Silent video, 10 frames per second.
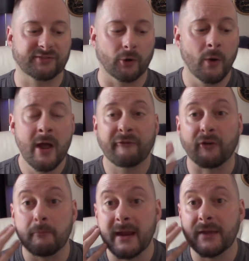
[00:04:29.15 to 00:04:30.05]
So
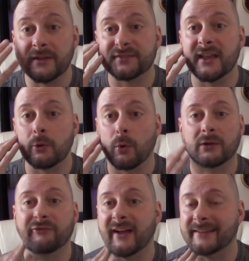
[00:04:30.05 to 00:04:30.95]
for me, this thing
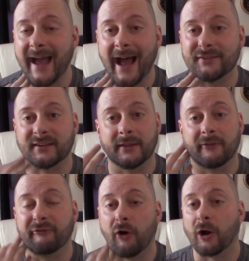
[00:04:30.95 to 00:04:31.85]
worked fantastic in
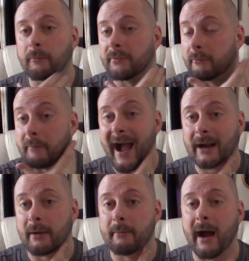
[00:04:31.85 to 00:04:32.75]
the
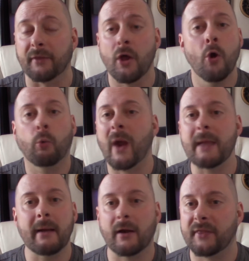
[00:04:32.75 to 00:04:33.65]
back of my mouth,
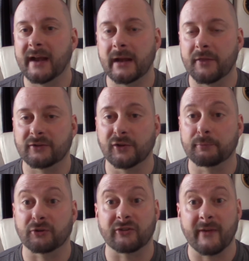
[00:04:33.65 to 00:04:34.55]
way better than any other
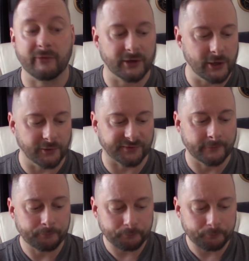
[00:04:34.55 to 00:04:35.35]
toothbrush I've ever used.